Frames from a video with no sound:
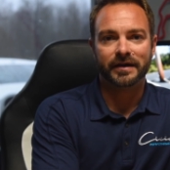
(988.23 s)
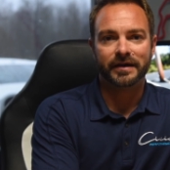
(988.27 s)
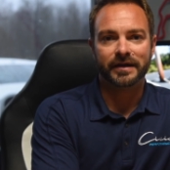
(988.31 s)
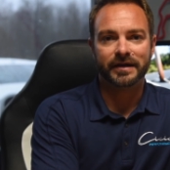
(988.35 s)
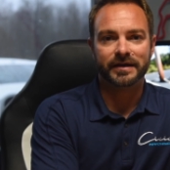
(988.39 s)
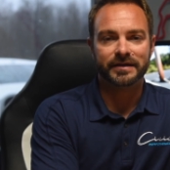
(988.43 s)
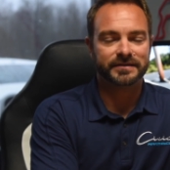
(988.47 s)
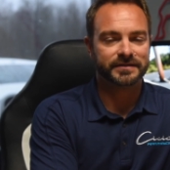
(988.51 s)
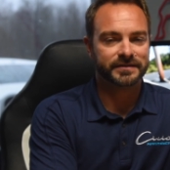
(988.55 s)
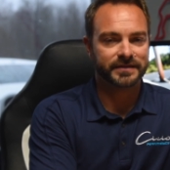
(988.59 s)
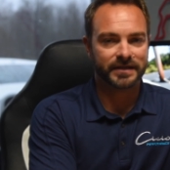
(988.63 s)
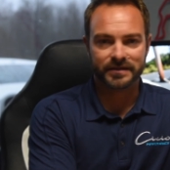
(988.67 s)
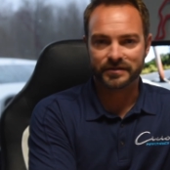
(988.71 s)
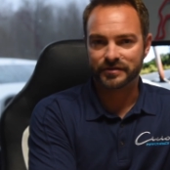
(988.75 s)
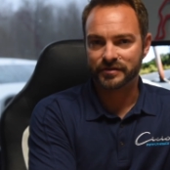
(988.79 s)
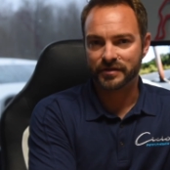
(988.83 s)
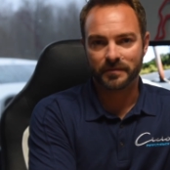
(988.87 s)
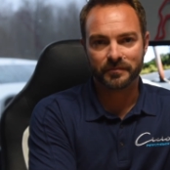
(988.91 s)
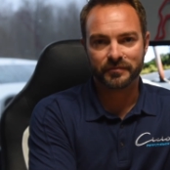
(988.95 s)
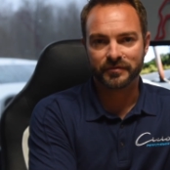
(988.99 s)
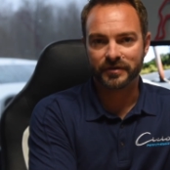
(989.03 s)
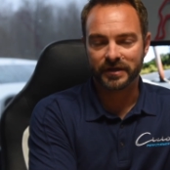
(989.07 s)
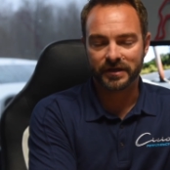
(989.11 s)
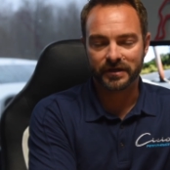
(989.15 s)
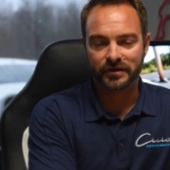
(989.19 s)
it said
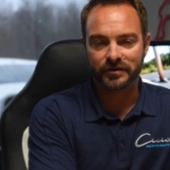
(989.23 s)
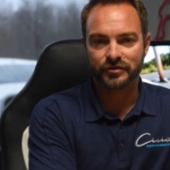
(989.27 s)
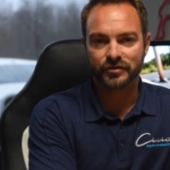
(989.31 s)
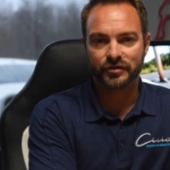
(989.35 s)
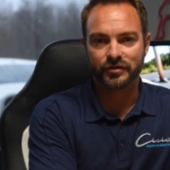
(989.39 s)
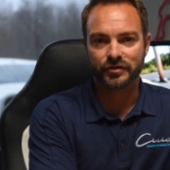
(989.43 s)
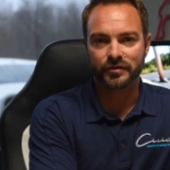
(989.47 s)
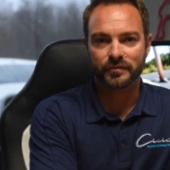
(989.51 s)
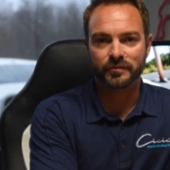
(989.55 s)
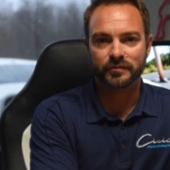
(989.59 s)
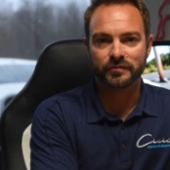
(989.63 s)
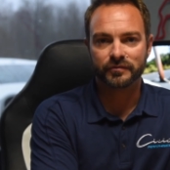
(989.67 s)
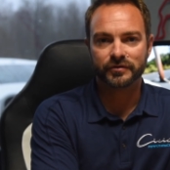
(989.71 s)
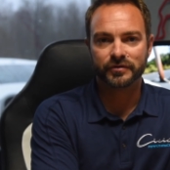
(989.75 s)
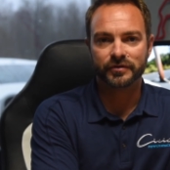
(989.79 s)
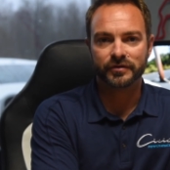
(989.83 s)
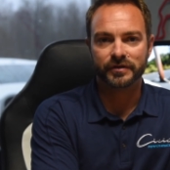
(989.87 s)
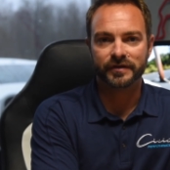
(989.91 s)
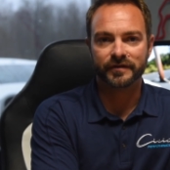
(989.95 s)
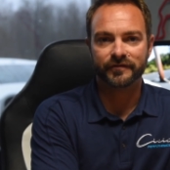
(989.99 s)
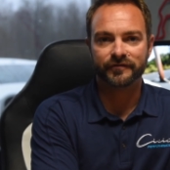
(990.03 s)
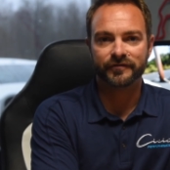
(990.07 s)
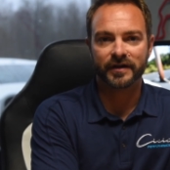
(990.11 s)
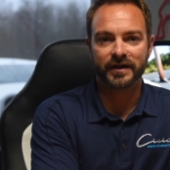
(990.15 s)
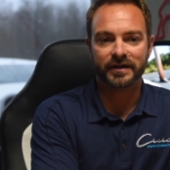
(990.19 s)
something to
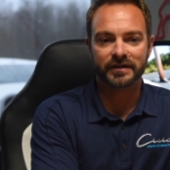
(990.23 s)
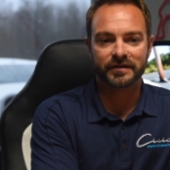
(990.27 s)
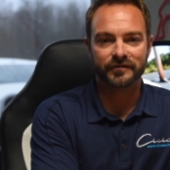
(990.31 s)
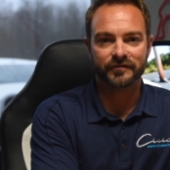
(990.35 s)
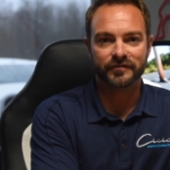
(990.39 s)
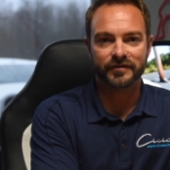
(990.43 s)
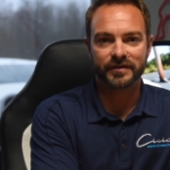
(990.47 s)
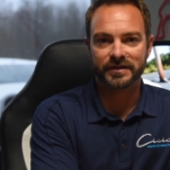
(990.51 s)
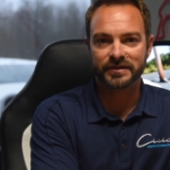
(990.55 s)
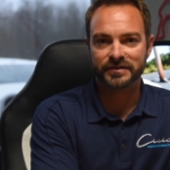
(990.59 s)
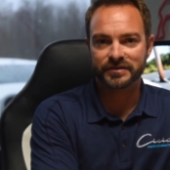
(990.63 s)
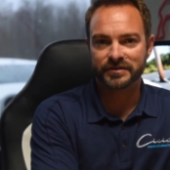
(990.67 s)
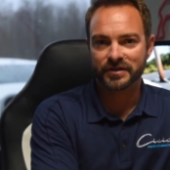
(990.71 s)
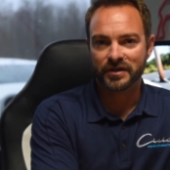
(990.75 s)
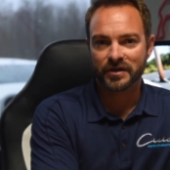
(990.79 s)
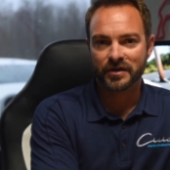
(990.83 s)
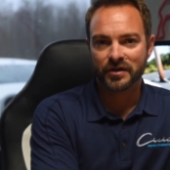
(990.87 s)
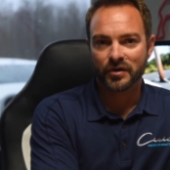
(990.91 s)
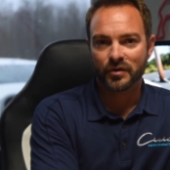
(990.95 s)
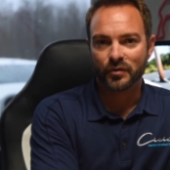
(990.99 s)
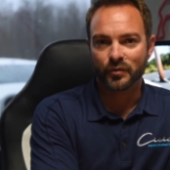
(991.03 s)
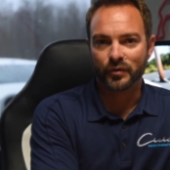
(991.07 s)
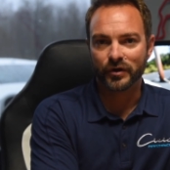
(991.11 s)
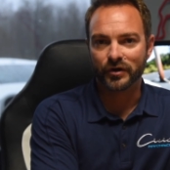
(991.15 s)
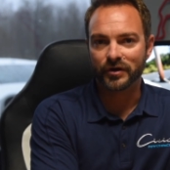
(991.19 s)
the effect of this:
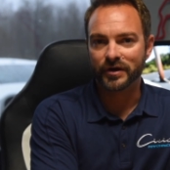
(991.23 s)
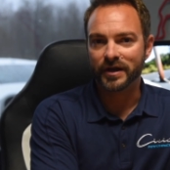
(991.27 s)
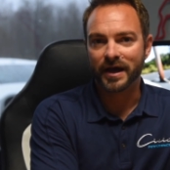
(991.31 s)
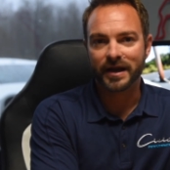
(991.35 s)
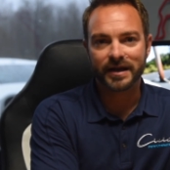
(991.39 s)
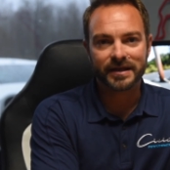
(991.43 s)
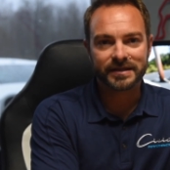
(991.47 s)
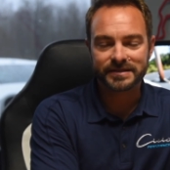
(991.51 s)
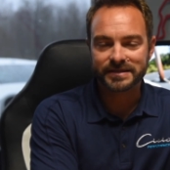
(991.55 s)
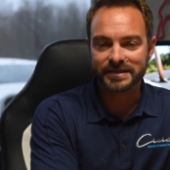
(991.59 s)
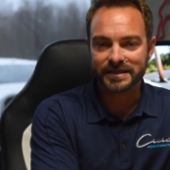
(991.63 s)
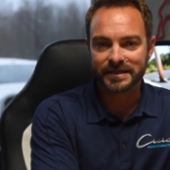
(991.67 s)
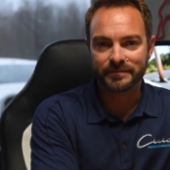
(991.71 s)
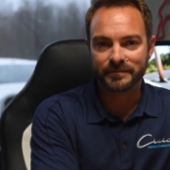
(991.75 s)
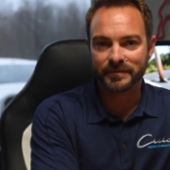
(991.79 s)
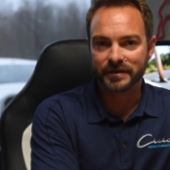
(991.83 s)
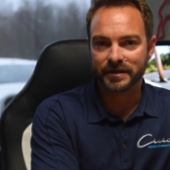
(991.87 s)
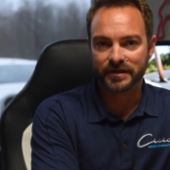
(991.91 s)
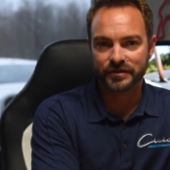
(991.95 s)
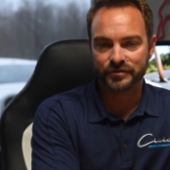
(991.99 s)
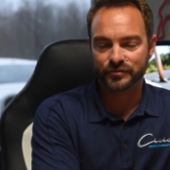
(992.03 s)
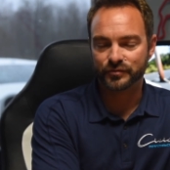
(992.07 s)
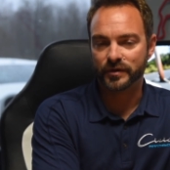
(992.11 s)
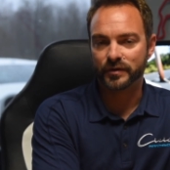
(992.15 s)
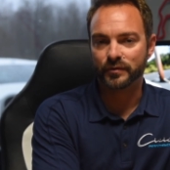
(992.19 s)
we're not a team
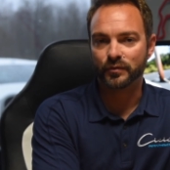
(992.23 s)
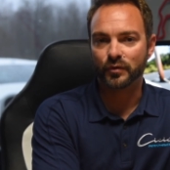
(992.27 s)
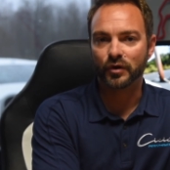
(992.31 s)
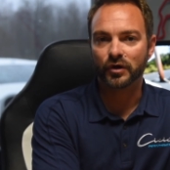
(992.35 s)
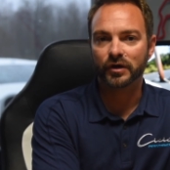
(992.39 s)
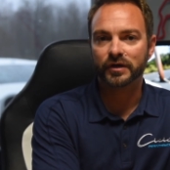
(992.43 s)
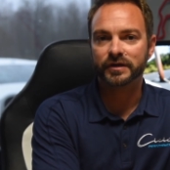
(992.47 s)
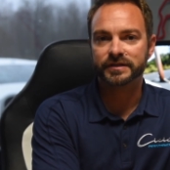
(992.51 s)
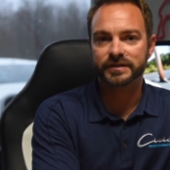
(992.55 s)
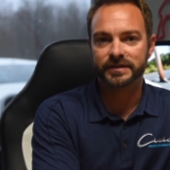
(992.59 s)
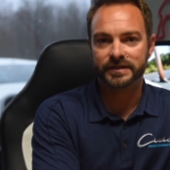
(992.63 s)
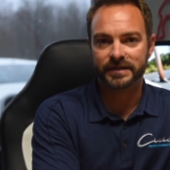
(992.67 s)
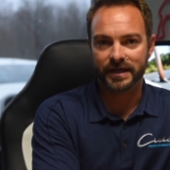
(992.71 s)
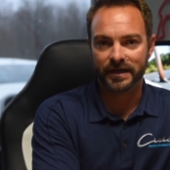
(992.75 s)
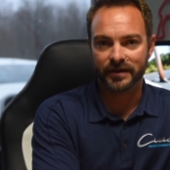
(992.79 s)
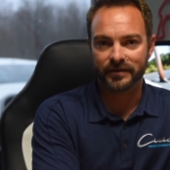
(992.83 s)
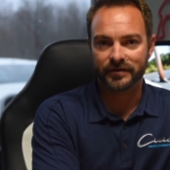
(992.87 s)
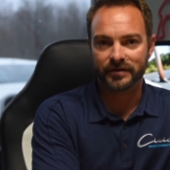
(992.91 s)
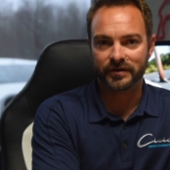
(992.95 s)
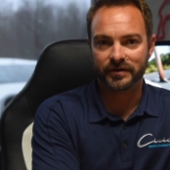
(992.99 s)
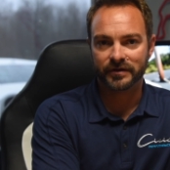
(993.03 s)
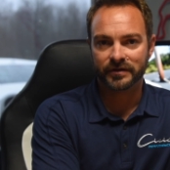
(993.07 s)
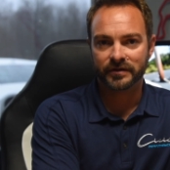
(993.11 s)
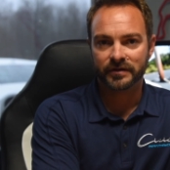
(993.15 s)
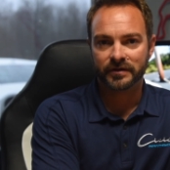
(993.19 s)
because we work
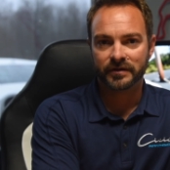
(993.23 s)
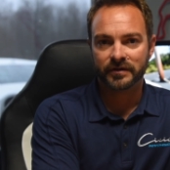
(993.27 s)
together.